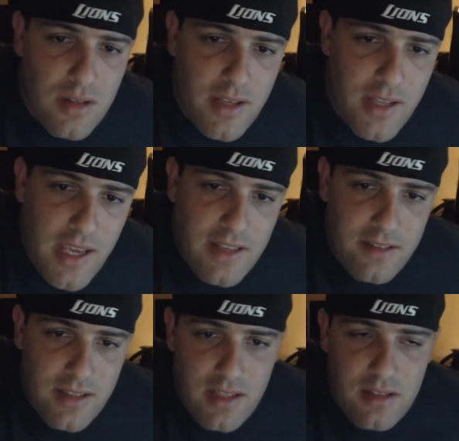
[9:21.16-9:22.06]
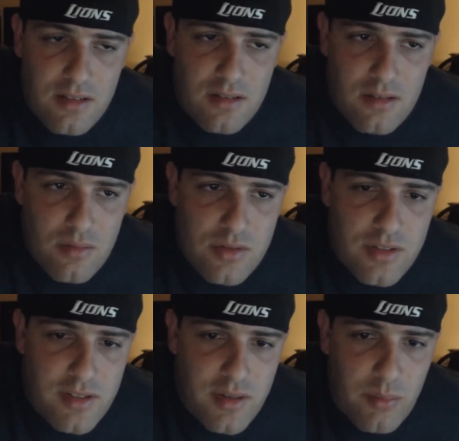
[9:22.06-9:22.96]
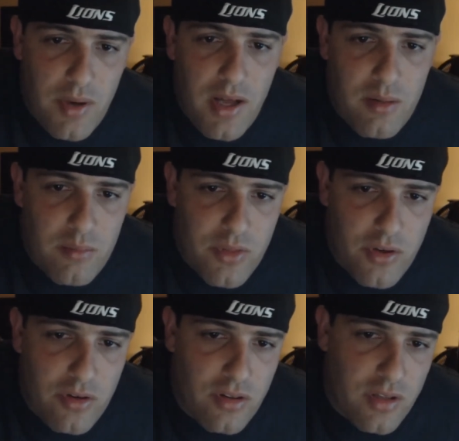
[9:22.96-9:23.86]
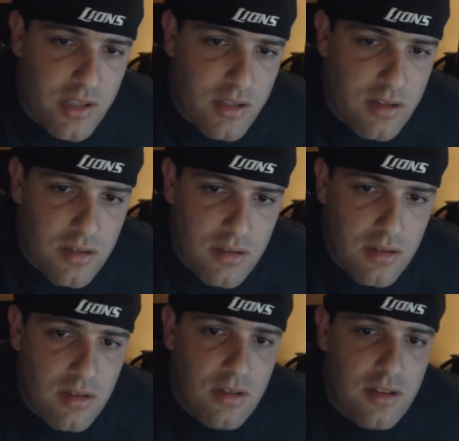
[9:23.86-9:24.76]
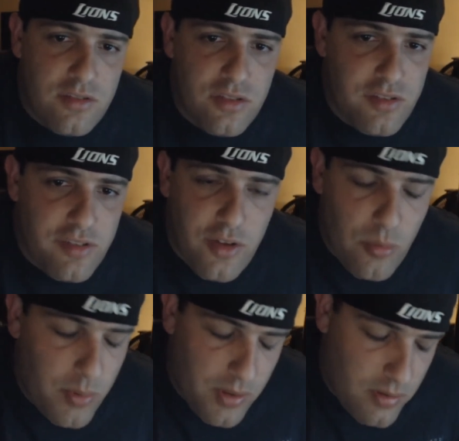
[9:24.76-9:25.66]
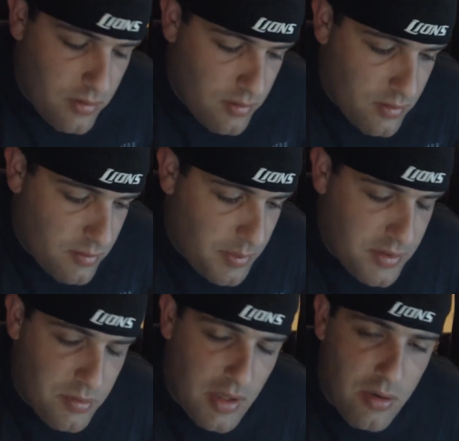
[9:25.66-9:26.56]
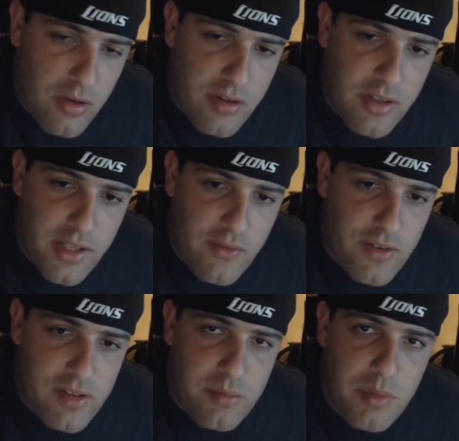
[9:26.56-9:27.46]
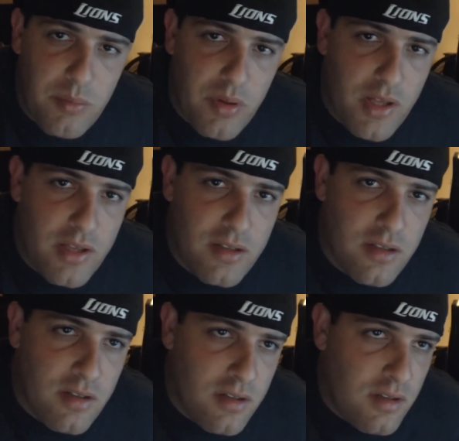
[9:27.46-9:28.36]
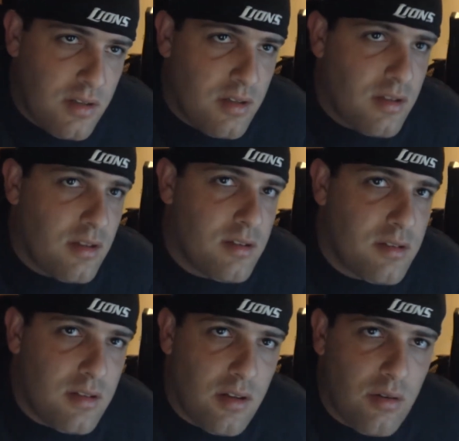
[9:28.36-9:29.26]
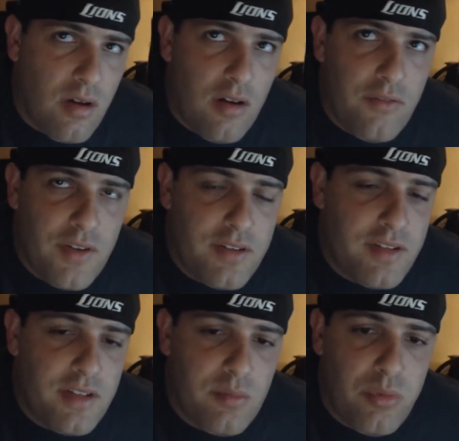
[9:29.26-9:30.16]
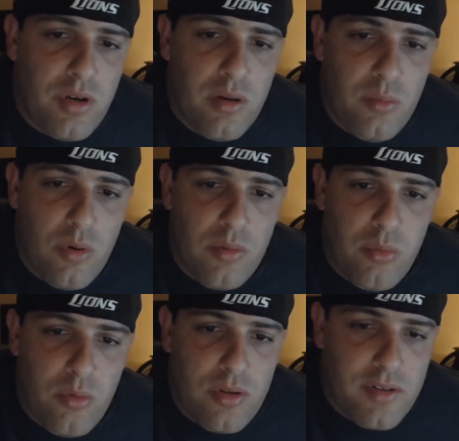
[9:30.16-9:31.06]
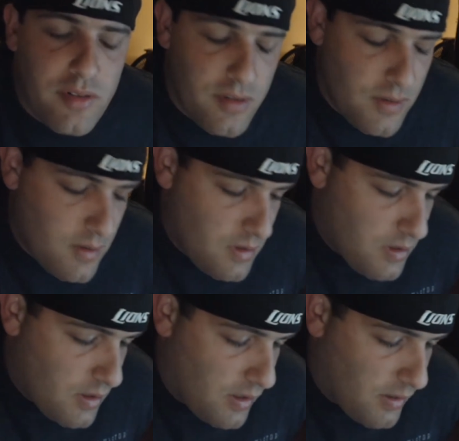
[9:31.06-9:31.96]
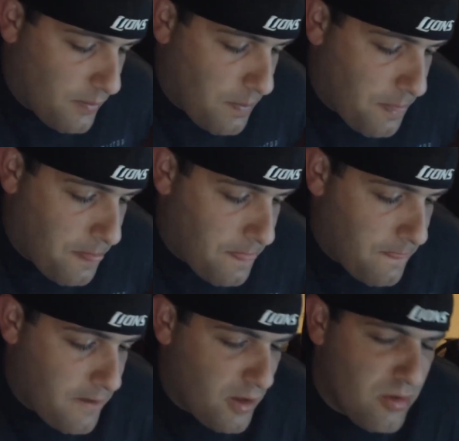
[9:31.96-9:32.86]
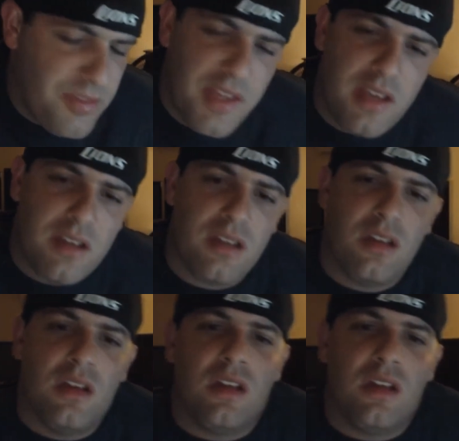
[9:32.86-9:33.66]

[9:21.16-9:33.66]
like 18, which is the bottom third of the league. It's just stupid, especially with how good the defense has been playing. The offense needs to put up more points. The other thing,